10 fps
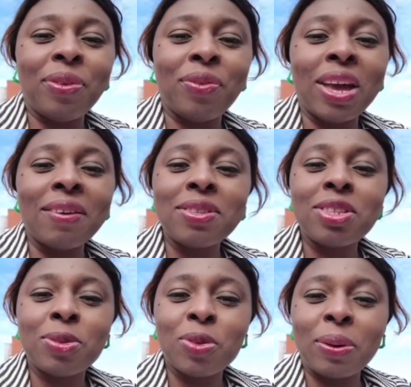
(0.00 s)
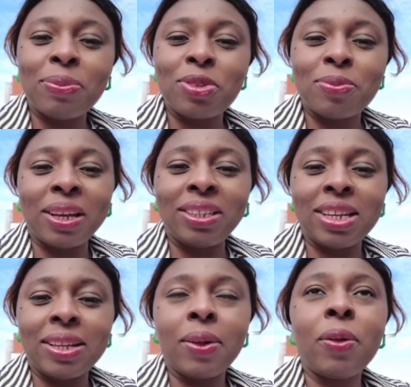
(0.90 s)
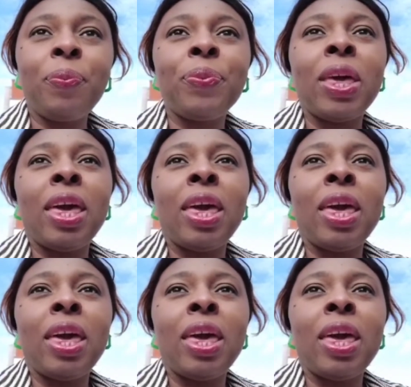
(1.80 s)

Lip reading: if you haven't subscribed to my channel,